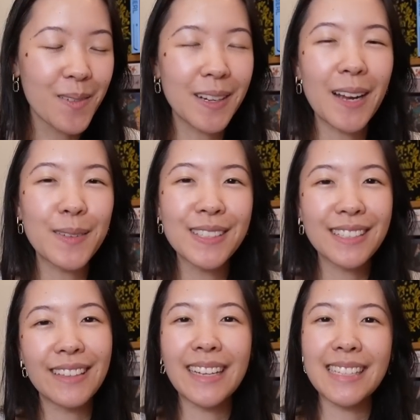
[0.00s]
when I was
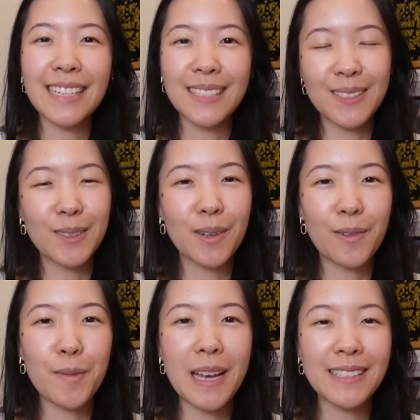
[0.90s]
collecting historical
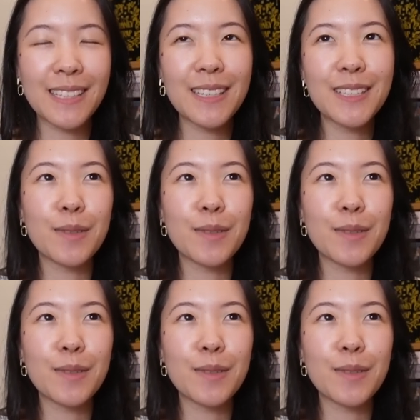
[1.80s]
romances